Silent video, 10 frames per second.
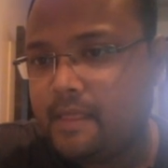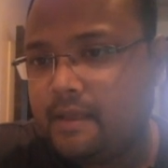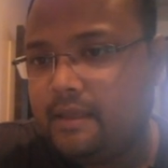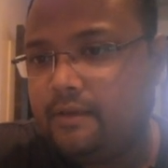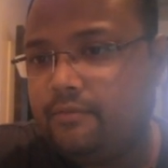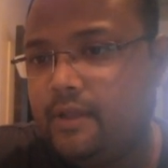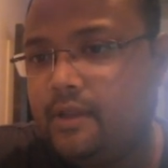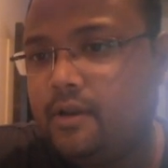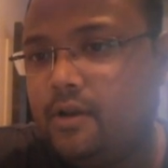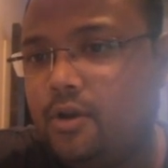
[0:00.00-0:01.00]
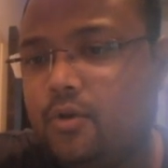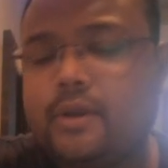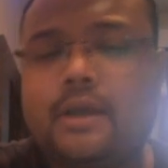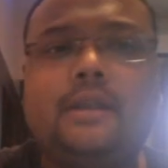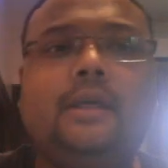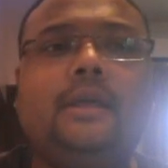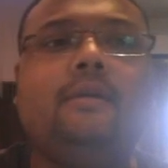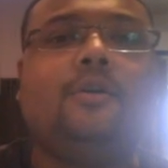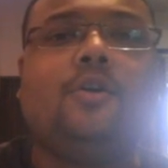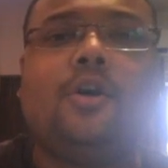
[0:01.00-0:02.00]
If we look at the
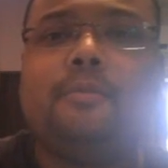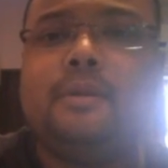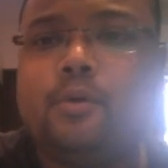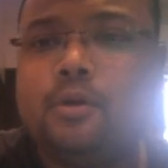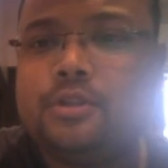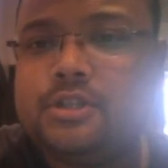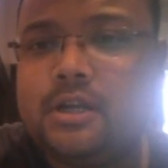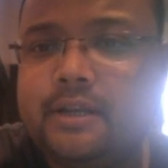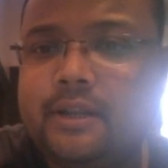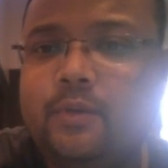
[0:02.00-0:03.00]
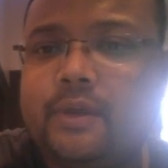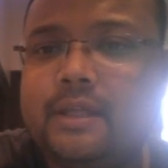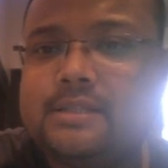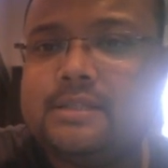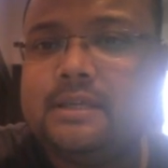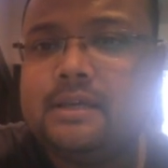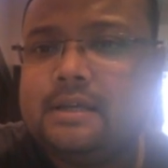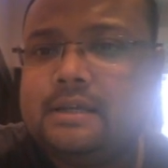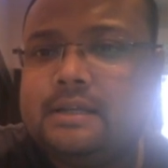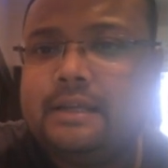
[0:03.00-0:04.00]
government bond chart, then we can see
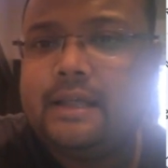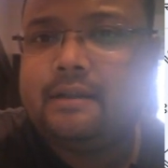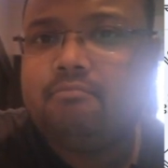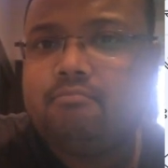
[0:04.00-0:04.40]
that